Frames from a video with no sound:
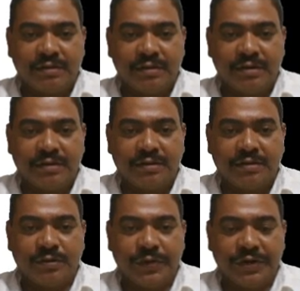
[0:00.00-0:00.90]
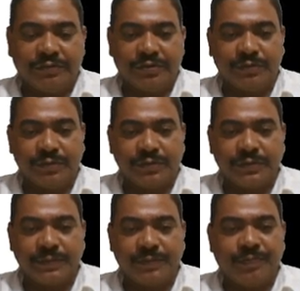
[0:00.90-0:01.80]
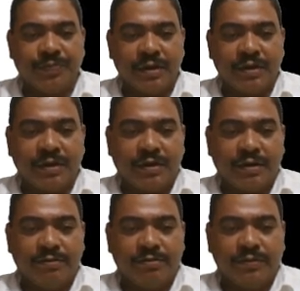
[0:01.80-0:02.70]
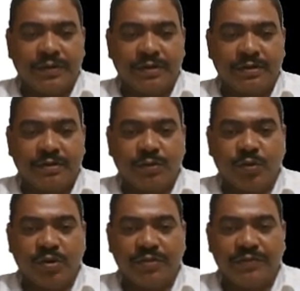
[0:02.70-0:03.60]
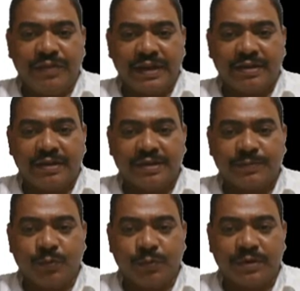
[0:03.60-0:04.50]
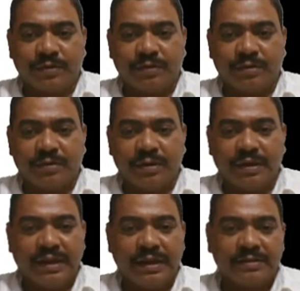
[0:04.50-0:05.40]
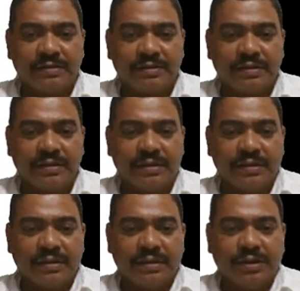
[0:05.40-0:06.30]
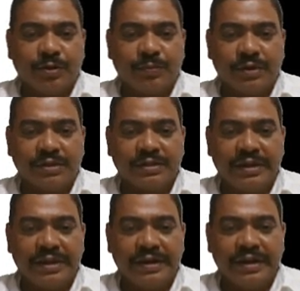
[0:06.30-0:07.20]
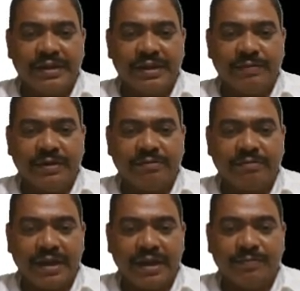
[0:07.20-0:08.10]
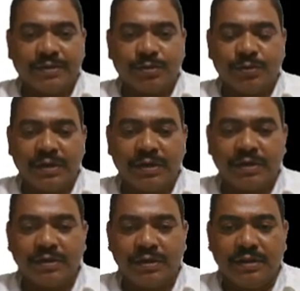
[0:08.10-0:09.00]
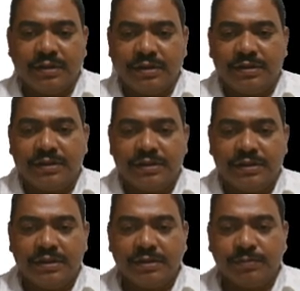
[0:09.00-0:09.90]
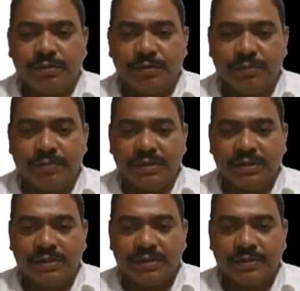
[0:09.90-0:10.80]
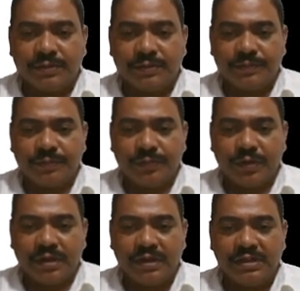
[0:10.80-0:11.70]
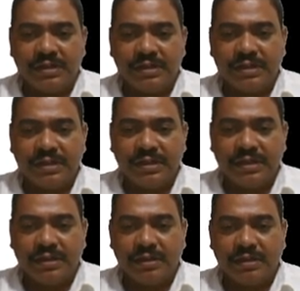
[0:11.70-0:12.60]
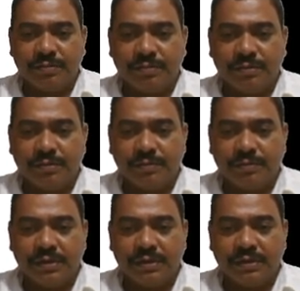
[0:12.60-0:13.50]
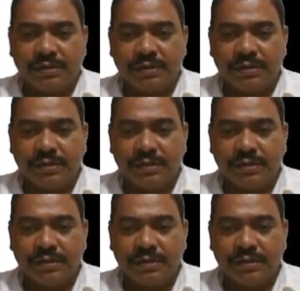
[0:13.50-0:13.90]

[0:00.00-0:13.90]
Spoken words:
and 24 both. Often we want no common factor except 1, and hence the numbers are relatively prime. So when the GCD of two numbers and GCD of two numbers